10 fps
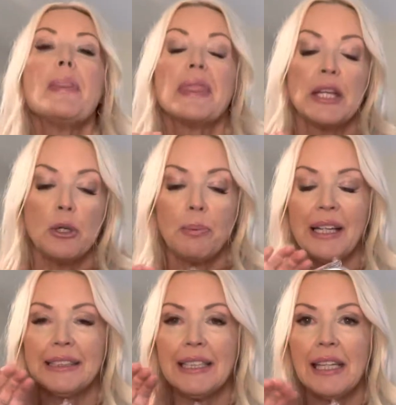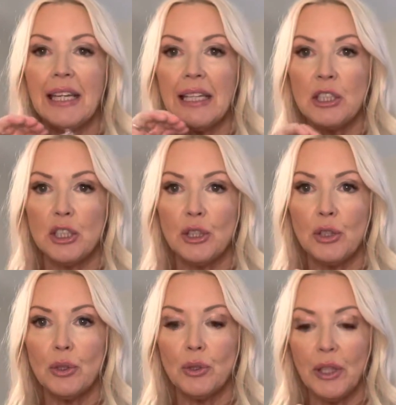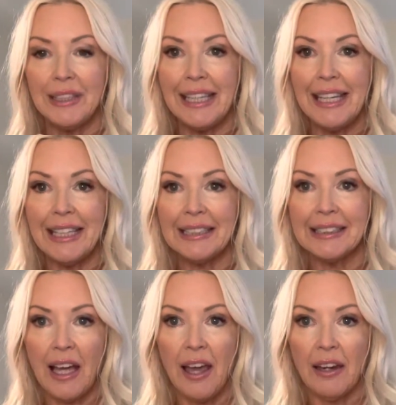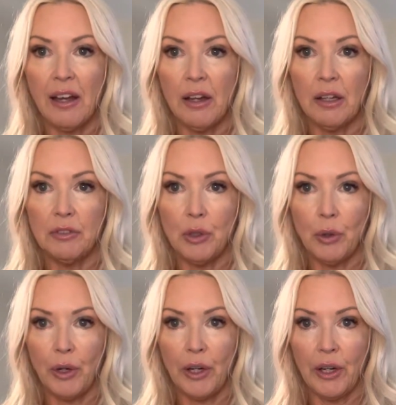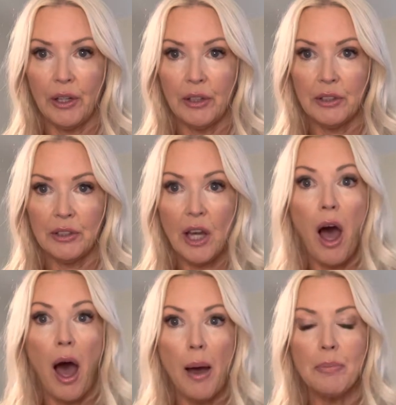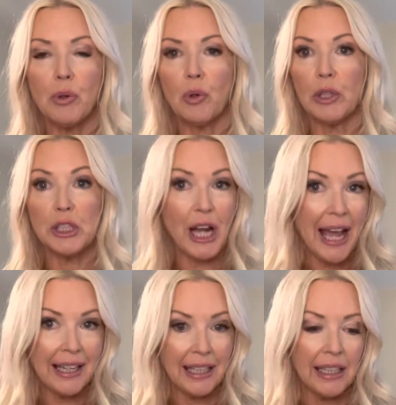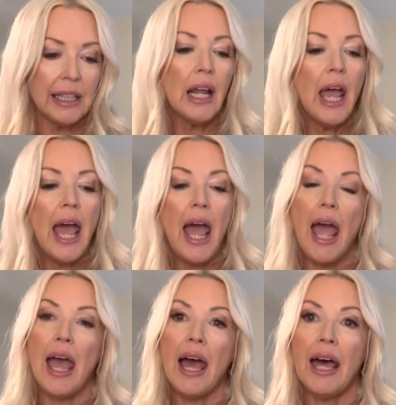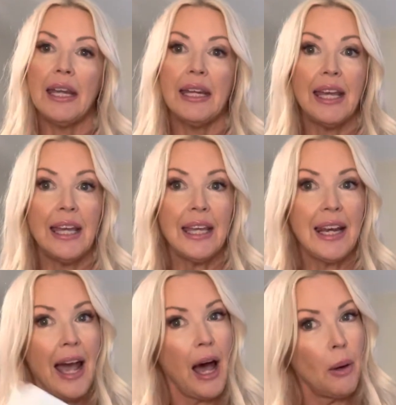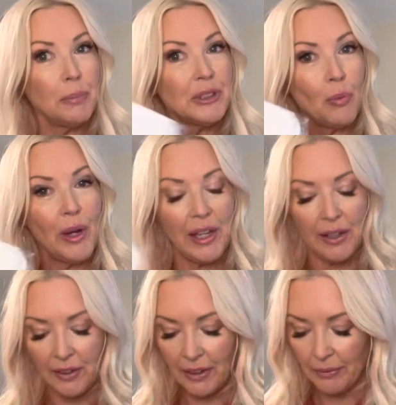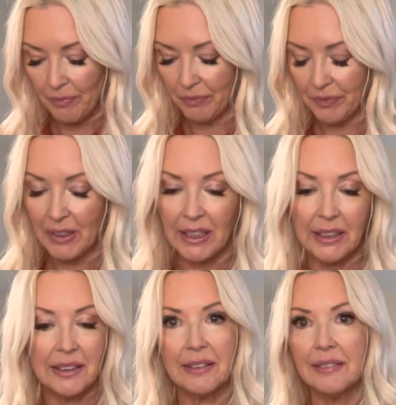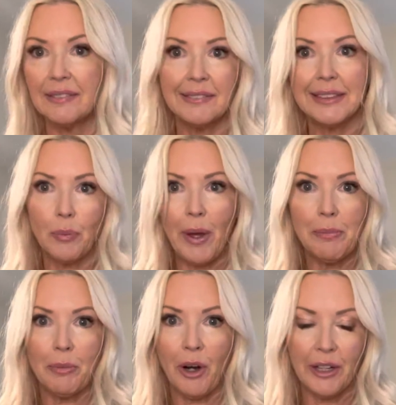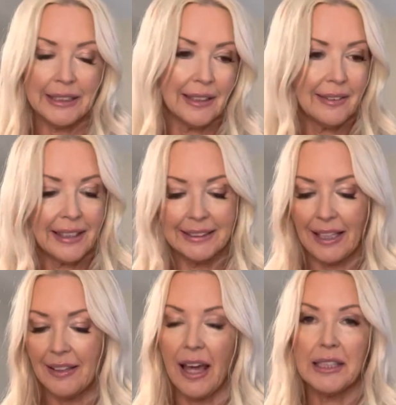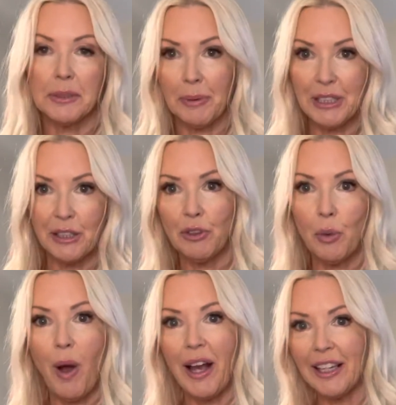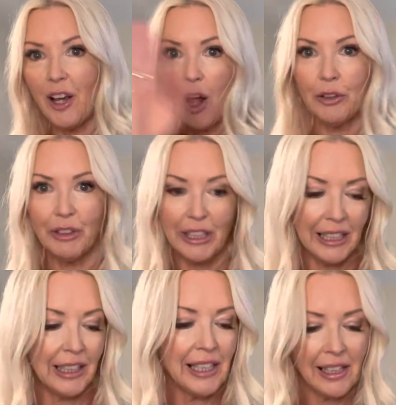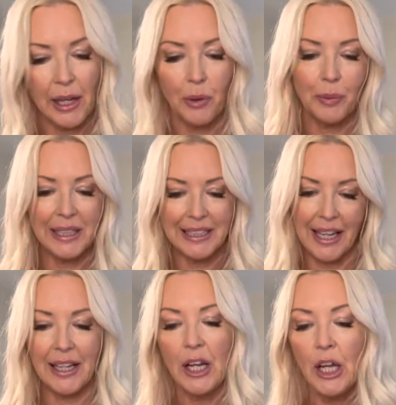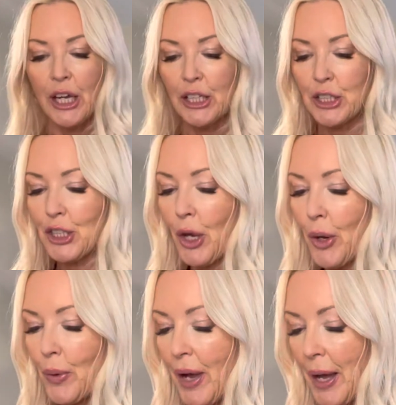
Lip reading: you press it into the inside of your top or jacket, and it helps with sweat marks and things like that, especially if you're walking all over Italy like we did. So